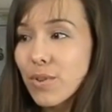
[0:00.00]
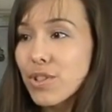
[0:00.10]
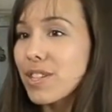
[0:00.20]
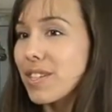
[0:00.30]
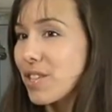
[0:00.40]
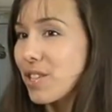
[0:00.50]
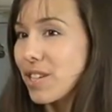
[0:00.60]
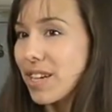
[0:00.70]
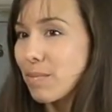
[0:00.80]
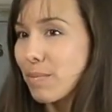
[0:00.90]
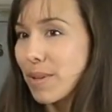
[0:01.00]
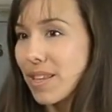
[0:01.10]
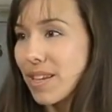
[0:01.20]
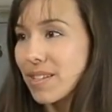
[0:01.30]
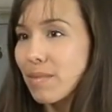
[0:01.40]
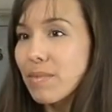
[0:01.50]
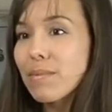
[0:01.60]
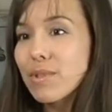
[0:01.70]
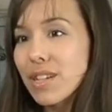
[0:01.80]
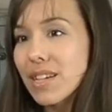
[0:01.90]
or she says she does, but then
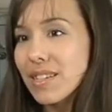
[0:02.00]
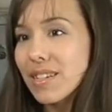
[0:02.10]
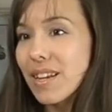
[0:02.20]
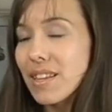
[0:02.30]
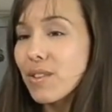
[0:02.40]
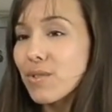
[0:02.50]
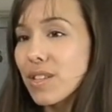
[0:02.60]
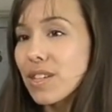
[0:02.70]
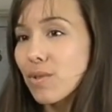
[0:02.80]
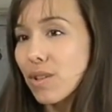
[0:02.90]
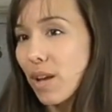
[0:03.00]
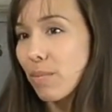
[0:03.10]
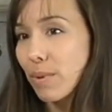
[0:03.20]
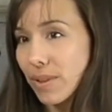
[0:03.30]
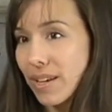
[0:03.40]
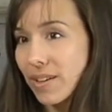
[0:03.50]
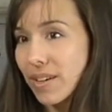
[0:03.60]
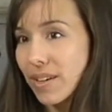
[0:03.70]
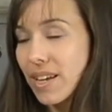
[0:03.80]
sometimes she doesn't, and those things could help her later.